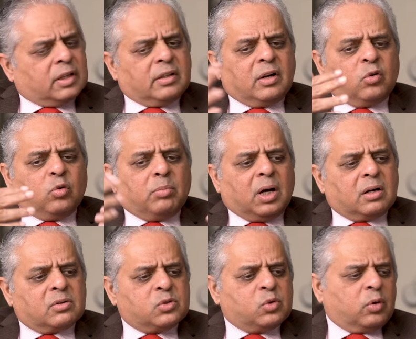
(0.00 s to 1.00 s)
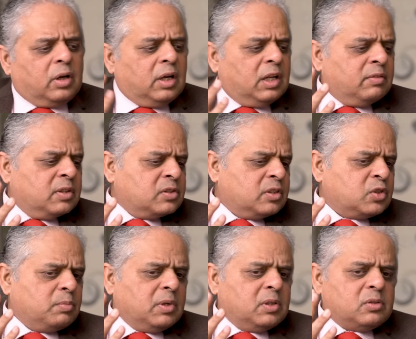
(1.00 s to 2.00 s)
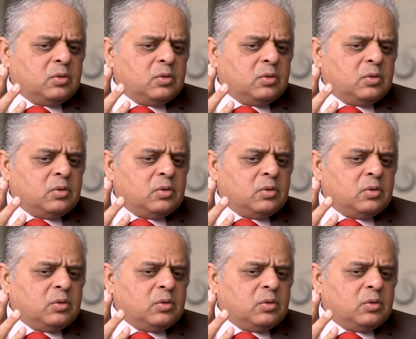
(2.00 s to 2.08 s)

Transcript: And there are no bars. You can leave in 6 months,